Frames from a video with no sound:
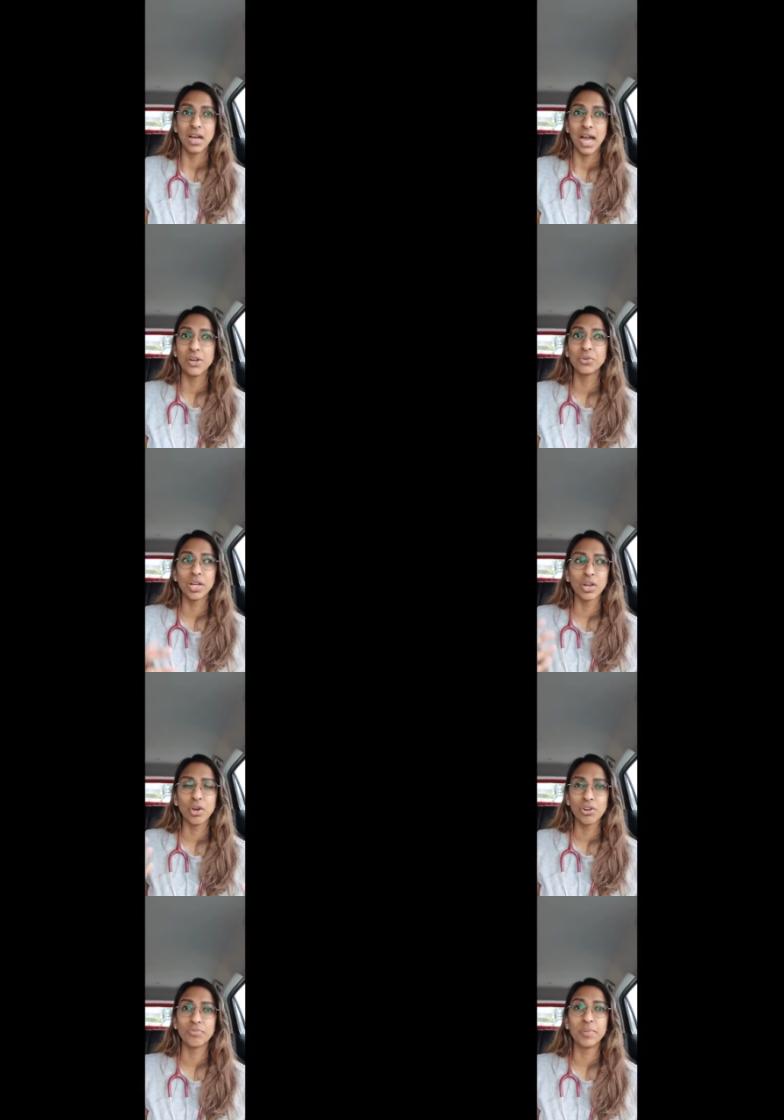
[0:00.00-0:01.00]
I know there are a
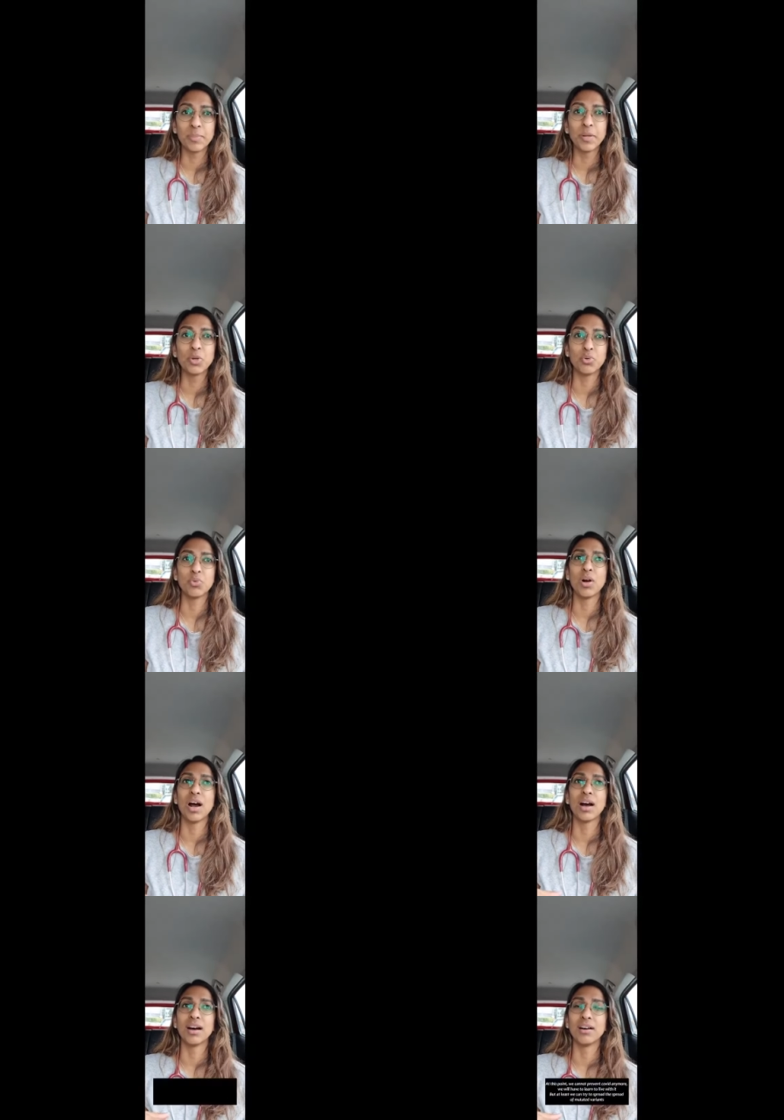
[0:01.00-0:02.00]
lot of people who
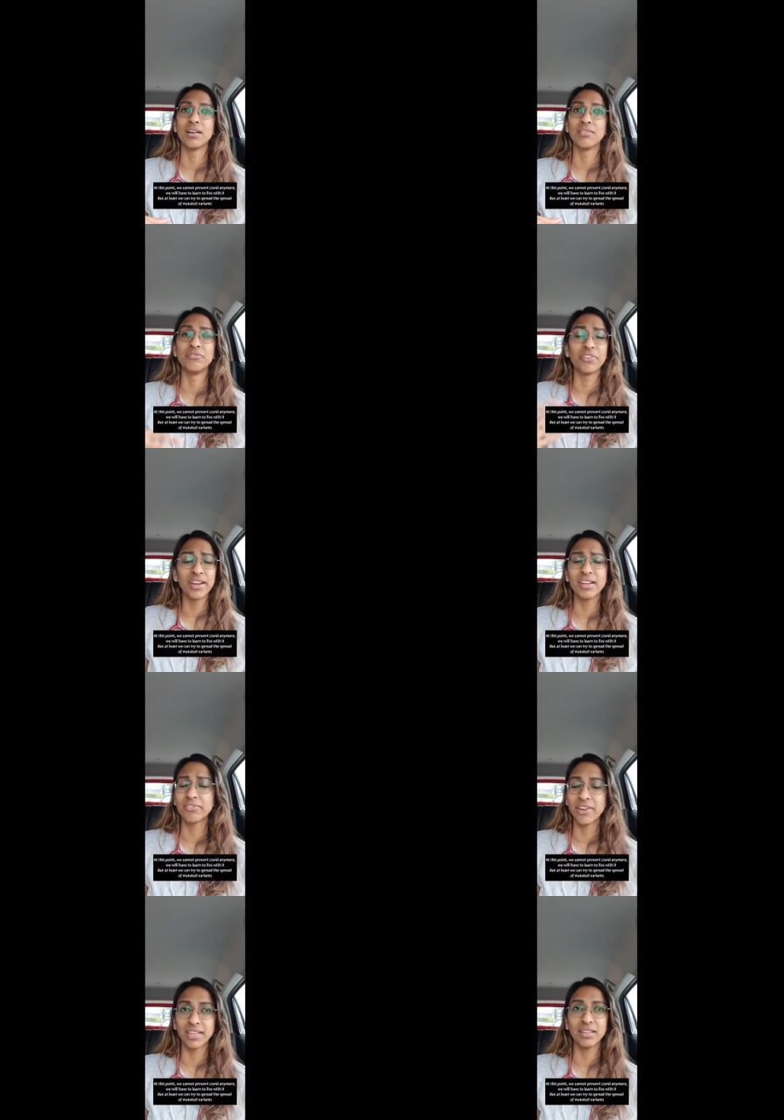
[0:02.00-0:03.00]
are very
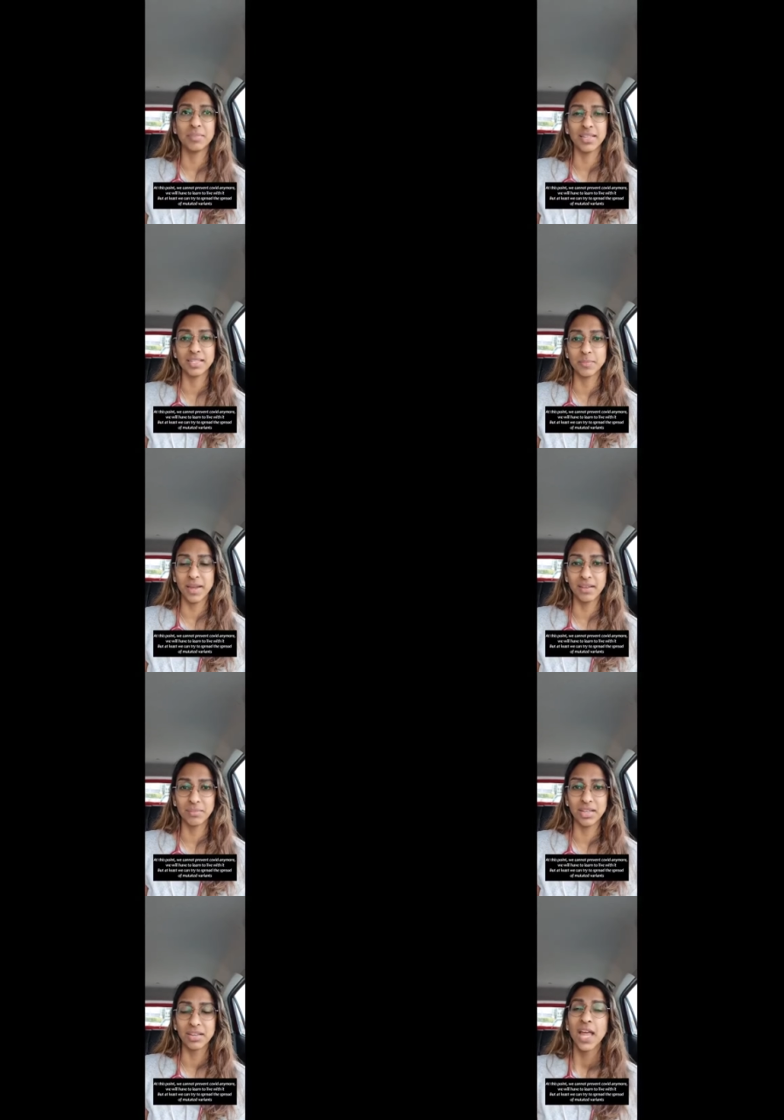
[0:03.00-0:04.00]
affected by this
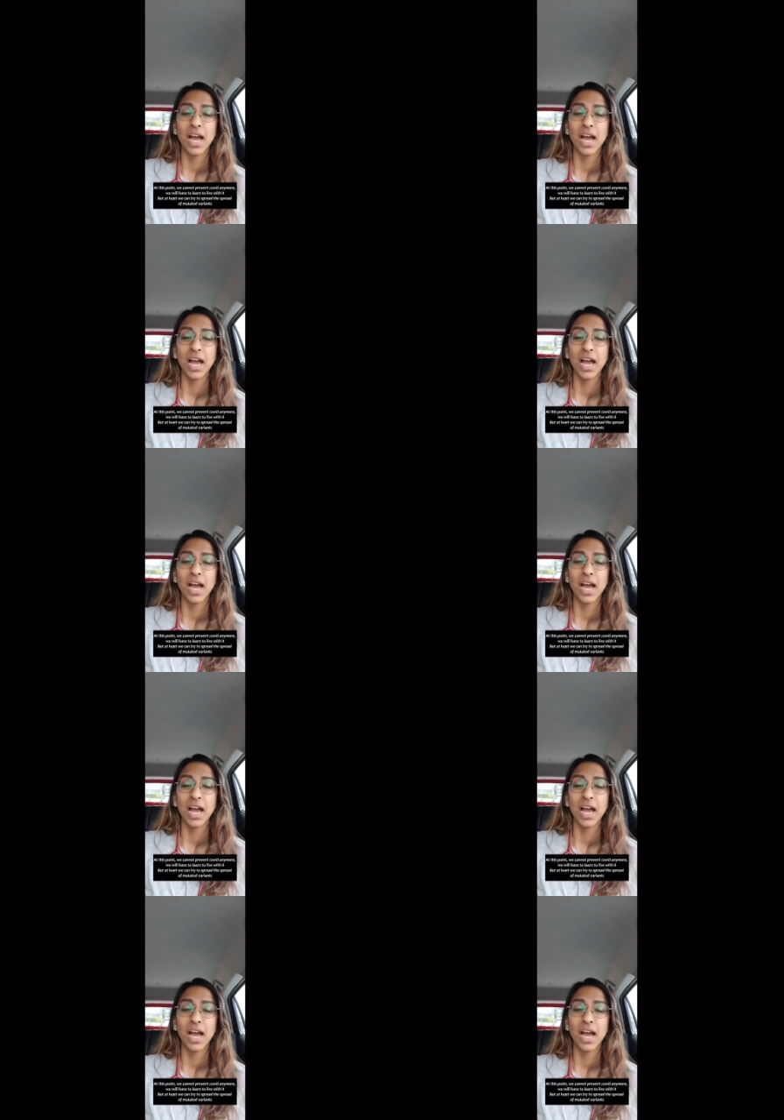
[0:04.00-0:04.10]
pandemic.